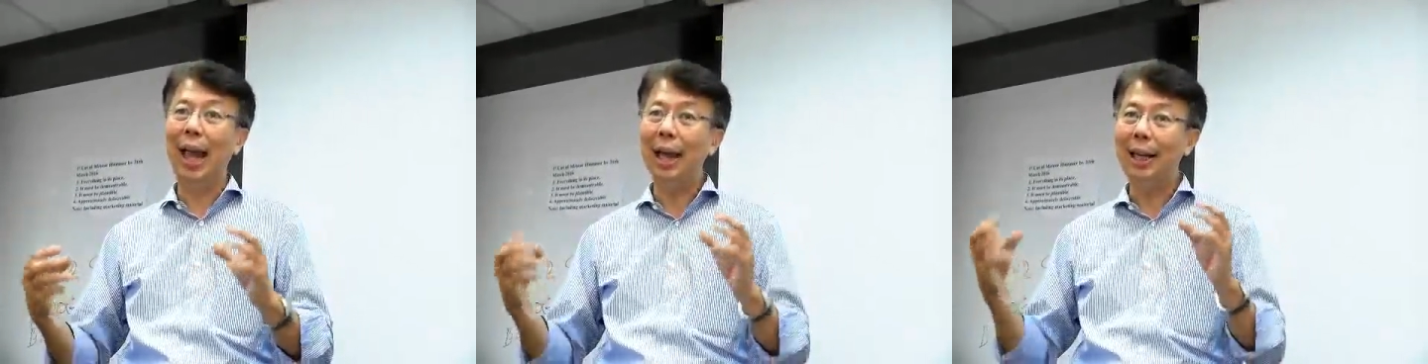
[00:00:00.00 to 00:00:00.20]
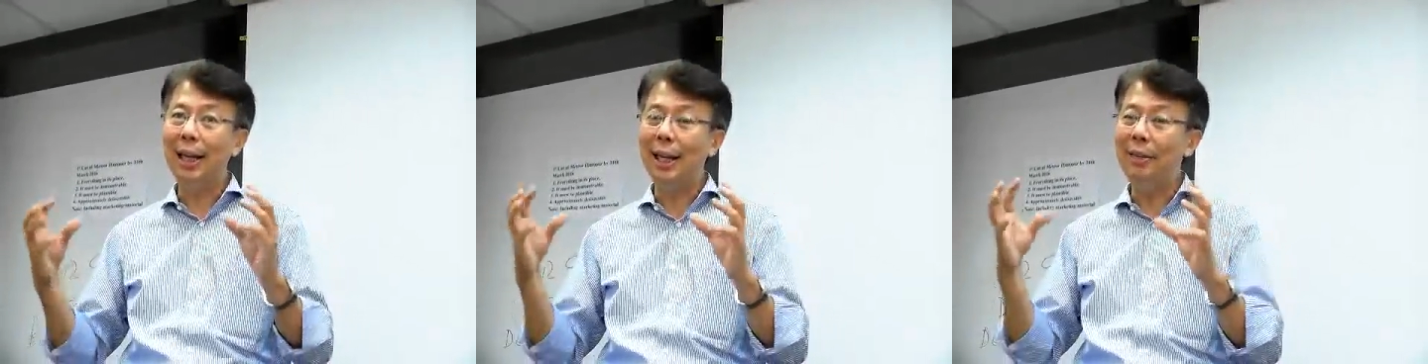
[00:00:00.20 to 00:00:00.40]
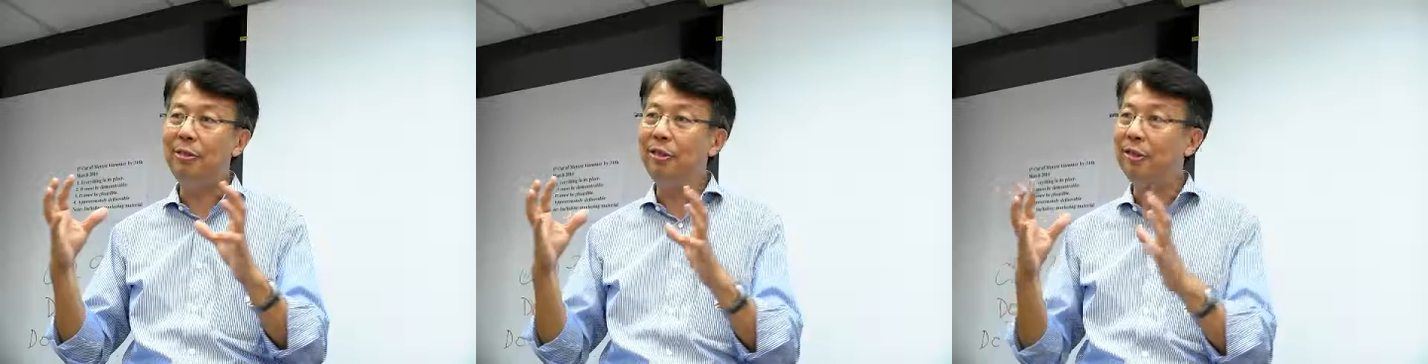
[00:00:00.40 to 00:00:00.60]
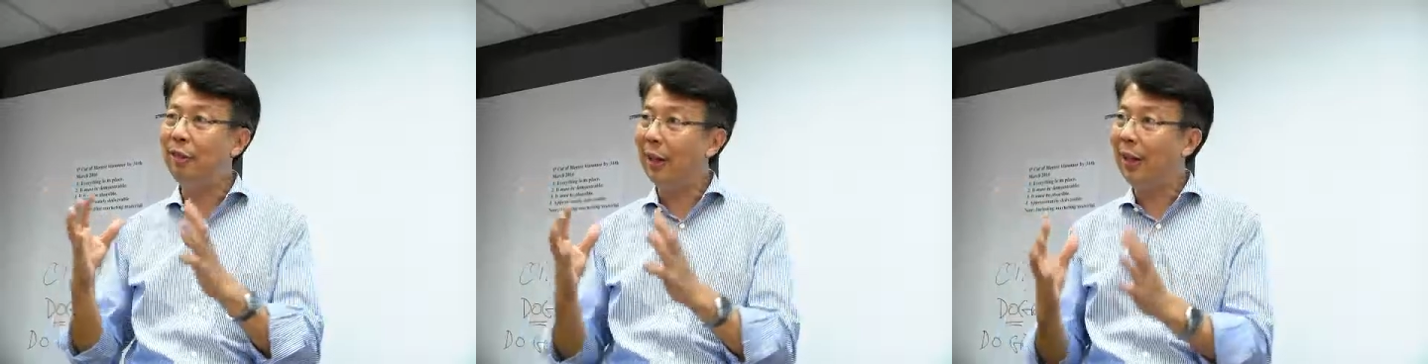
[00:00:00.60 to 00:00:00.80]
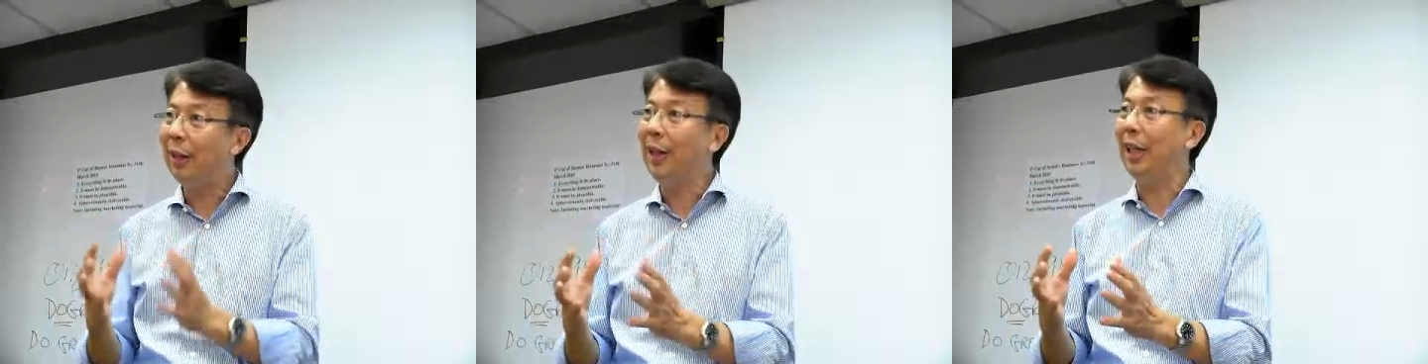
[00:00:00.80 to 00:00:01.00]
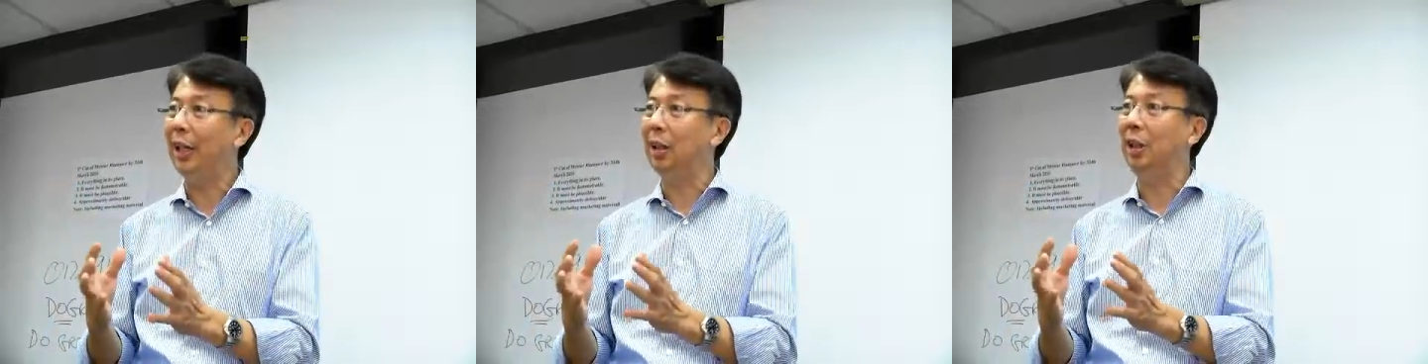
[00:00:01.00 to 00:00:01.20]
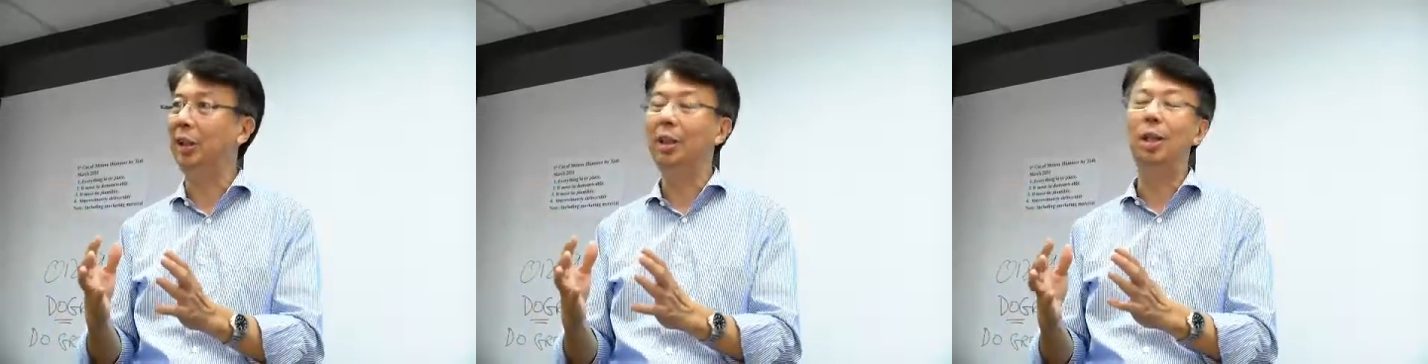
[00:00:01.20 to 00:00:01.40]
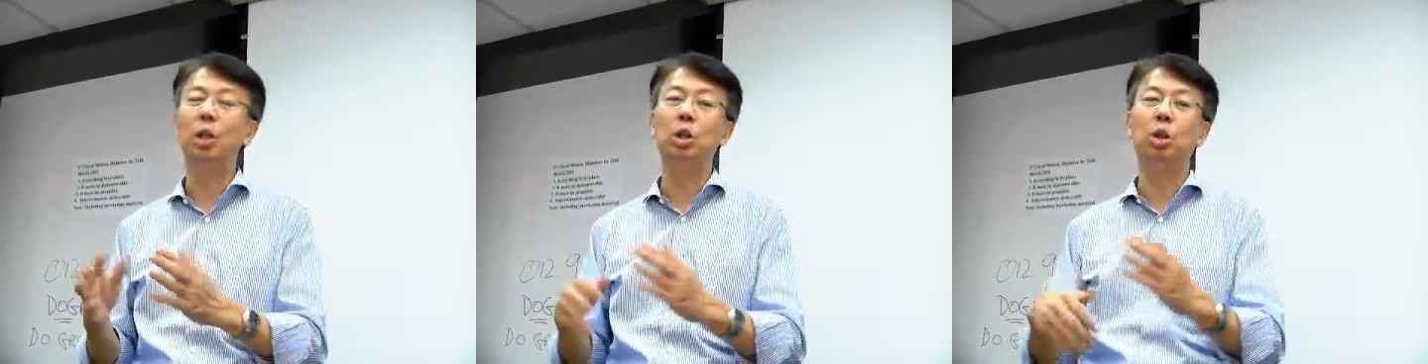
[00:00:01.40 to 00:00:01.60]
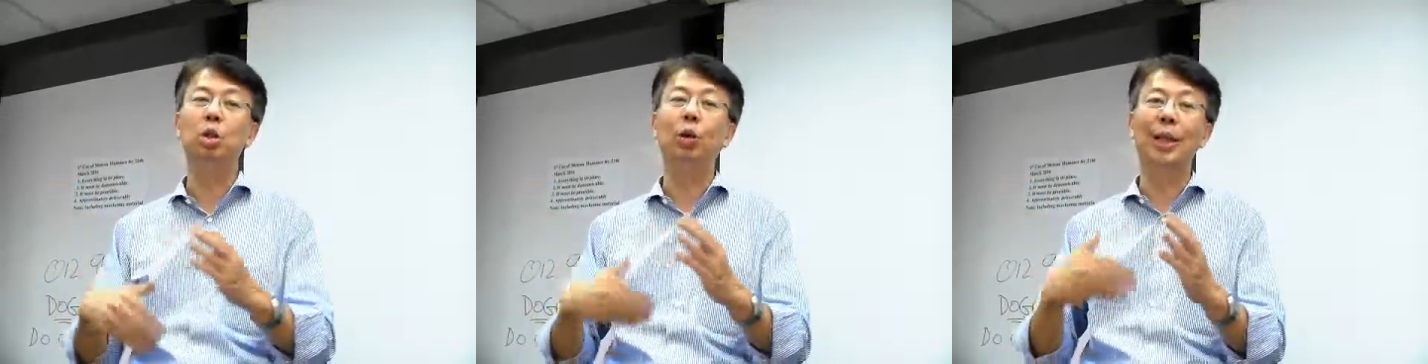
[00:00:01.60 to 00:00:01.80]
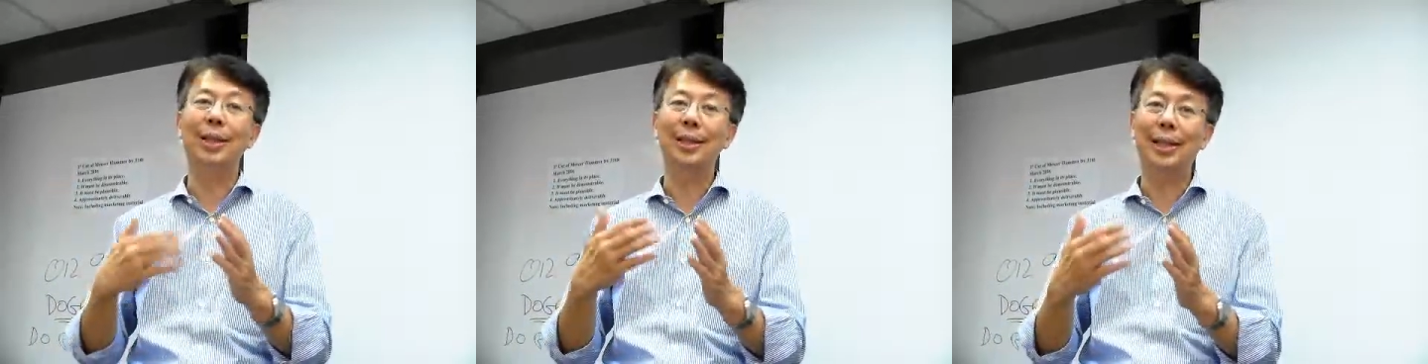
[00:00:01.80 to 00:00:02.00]
and inferring
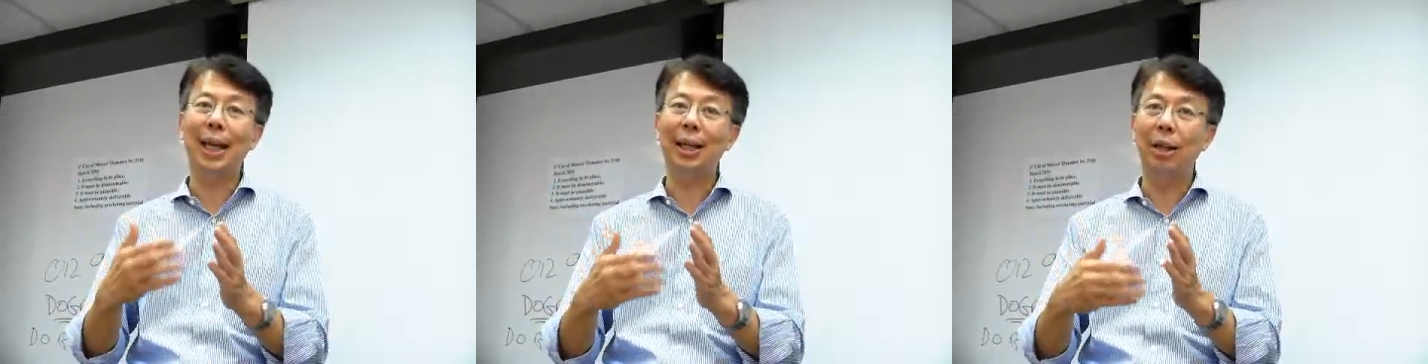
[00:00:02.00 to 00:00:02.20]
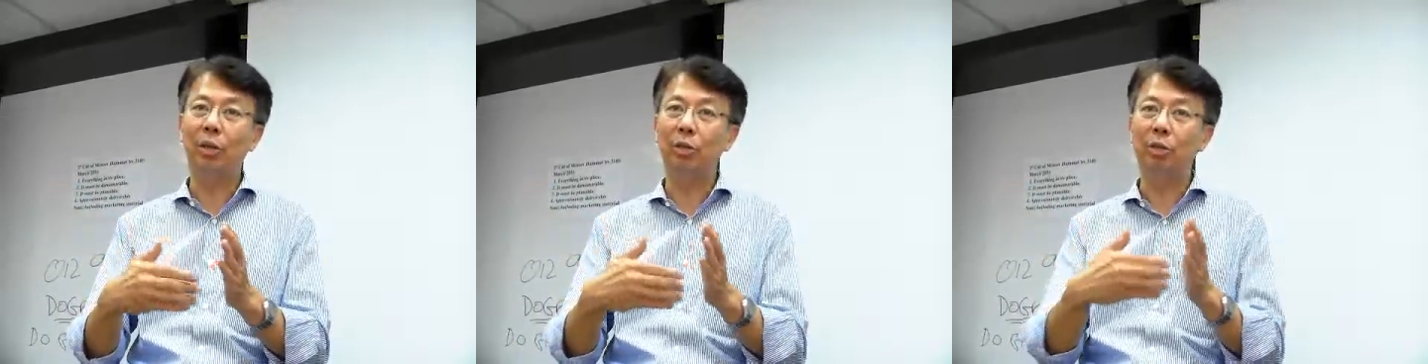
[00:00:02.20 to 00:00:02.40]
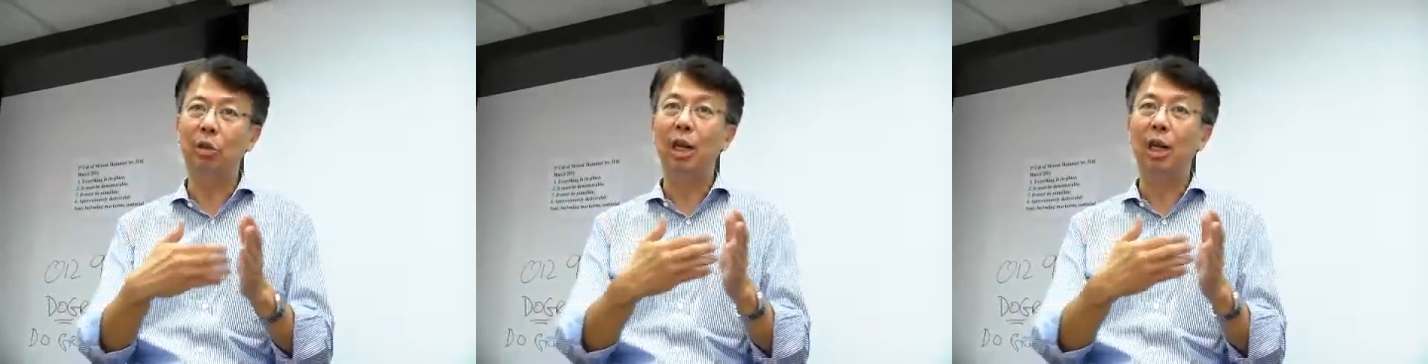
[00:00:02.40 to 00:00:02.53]
through a set of